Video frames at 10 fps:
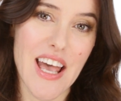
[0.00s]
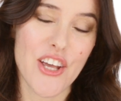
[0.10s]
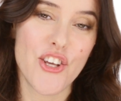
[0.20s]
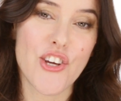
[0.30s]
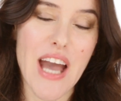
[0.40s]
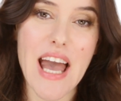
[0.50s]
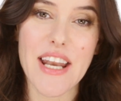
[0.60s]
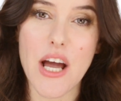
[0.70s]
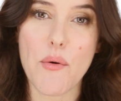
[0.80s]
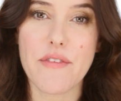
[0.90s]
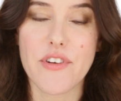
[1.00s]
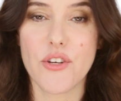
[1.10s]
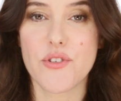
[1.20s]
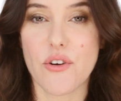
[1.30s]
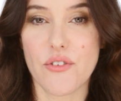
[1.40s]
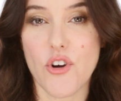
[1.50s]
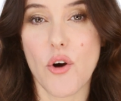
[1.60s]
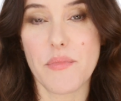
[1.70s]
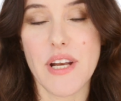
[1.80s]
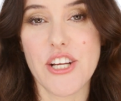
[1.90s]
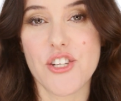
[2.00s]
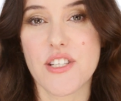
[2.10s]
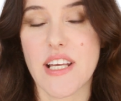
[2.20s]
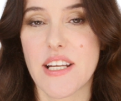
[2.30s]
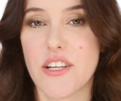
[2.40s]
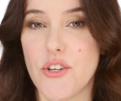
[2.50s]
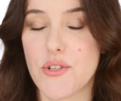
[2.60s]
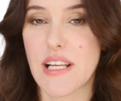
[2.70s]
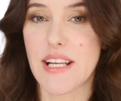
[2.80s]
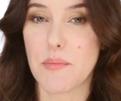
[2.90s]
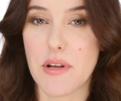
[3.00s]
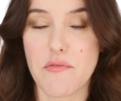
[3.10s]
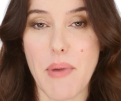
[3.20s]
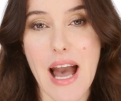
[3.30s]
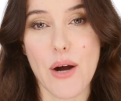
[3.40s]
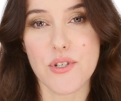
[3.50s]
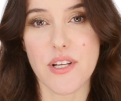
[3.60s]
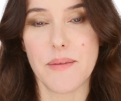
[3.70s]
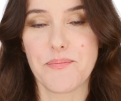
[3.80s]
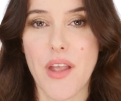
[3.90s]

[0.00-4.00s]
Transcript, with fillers: You can, however, use it on a combination skin and use a little bit of powder.